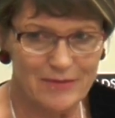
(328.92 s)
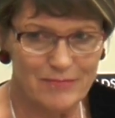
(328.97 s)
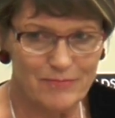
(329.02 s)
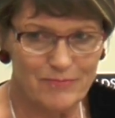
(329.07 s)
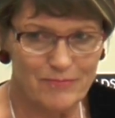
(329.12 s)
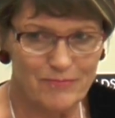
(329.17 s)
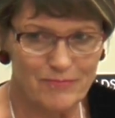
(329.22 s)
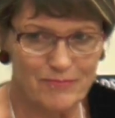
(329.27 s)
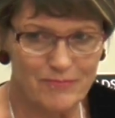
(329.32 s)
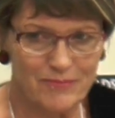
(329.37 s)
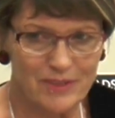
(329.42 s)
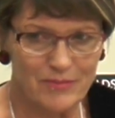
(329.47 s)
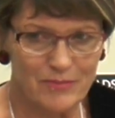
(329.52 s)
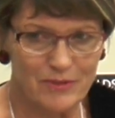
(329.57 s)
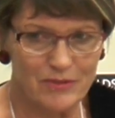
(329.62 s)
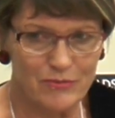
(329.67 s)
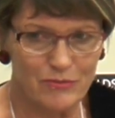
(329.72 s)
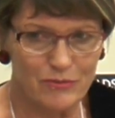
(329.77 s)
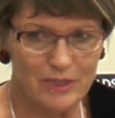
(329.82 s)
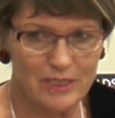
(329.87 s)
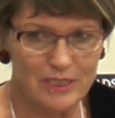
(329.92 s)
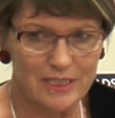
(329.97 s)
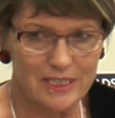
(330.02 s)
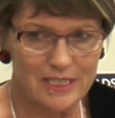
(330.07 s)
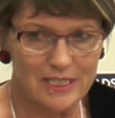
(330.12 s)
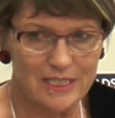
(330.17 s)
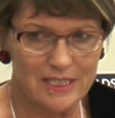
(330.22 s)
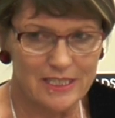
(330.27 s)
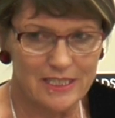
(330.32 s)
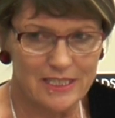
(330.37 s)
above
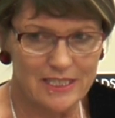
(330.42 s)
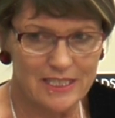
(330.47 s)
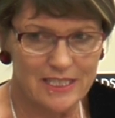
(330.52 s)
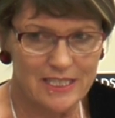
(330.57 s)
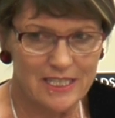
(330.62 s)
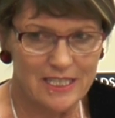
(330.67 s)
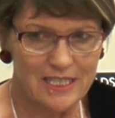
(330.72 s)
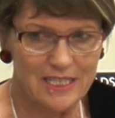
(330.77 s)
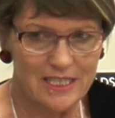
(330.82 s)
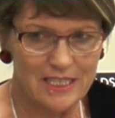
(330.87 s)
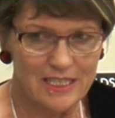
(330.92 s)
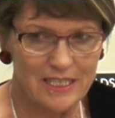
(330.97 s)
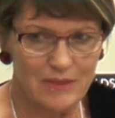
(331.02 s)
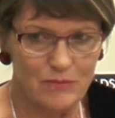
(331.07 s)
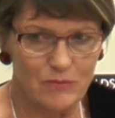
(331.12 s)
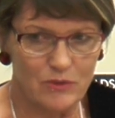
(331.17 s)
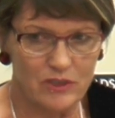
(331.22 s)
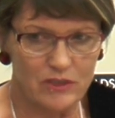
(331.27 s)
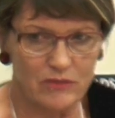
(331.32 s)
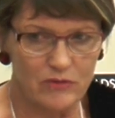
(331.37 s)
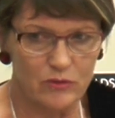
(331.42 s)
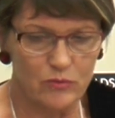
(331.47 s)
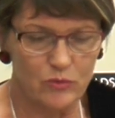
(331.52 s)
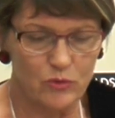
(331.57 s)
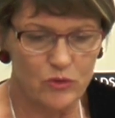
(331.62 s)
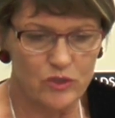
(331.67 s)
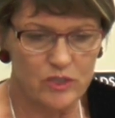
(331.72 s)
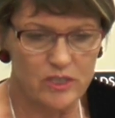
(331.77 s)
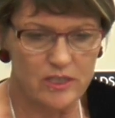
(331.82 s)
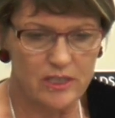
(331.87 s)
Wellington, and one of the
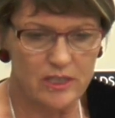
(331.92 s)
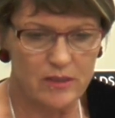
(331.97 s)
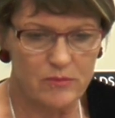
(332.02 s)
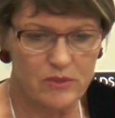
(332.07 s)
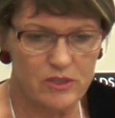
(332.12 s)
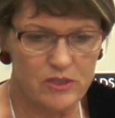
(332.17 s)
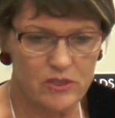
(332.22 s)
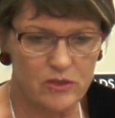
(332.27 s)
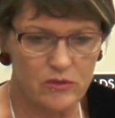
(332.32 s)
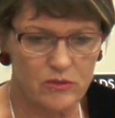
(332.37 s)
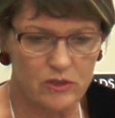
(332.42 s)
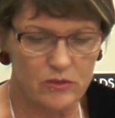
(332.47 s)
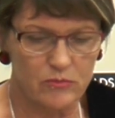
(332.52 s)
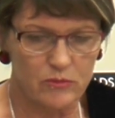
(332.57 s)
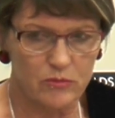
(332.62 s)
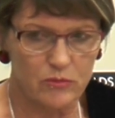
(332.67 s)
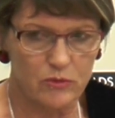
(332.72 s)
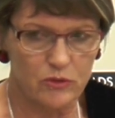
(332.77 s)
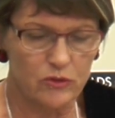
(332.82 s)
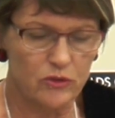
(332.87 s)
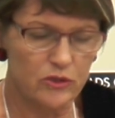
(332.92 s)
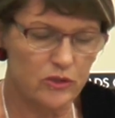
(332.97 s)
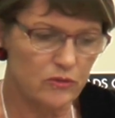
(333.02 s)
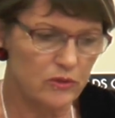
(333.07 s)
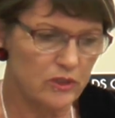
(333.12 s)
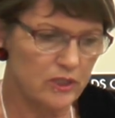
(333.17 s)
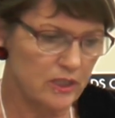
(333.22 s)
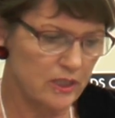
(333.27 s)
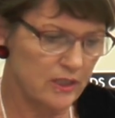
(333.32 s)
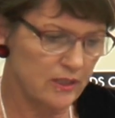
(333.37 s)
boys' names is on the memorial
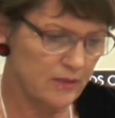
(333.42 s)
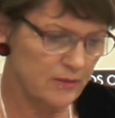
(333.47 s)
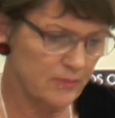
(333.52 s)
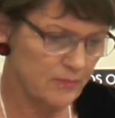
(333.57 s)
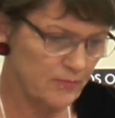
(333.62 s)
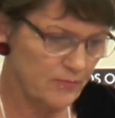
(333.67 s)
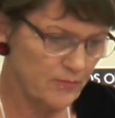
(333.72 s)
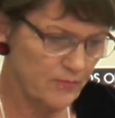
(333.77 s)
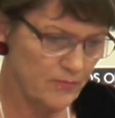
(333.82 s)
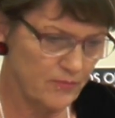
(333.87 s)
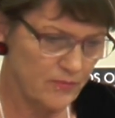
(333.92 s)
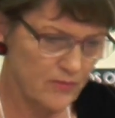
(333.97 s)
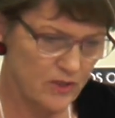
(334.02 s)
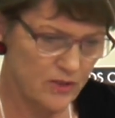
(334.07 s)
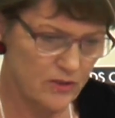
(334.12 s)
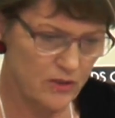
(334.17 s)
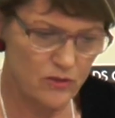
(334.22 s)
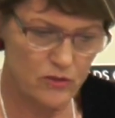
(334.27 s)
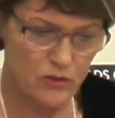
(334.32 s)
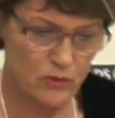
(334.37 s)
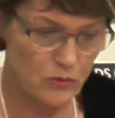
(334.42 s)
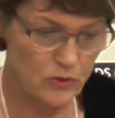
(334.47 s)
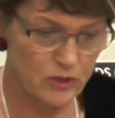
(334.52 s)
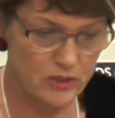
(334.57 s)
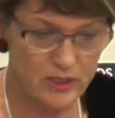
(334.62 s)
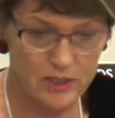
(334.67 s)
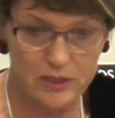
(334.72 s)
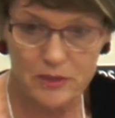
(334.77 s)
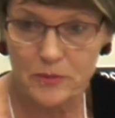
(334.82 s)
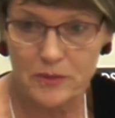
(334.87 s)
there. I don't know why
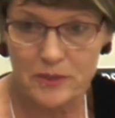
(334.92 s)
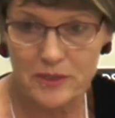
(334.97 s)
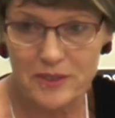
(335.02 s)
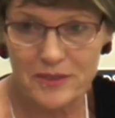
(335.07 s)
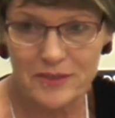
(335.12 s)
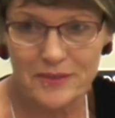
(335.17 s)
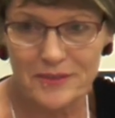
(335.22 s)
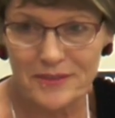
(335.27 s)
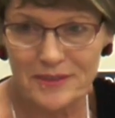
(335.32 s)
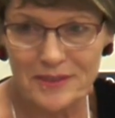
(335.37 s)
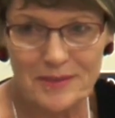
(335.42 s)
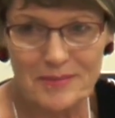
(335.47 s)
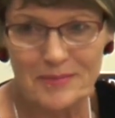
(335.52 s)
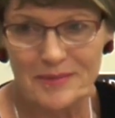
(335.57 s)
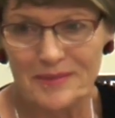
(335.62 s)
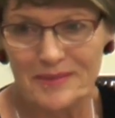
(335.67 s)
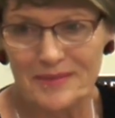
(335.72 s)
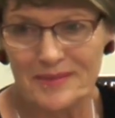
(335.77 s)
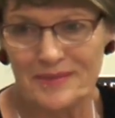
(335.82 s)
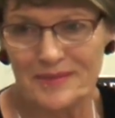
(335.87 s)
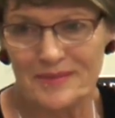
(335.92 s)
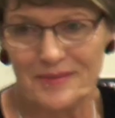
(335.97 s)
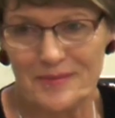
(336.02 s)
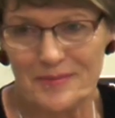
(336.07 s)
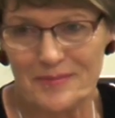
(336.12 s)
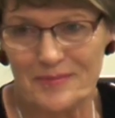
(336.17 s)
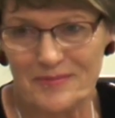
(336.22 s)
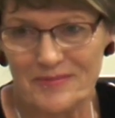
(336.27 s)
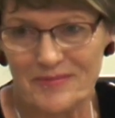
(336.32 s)
the other ones are not there.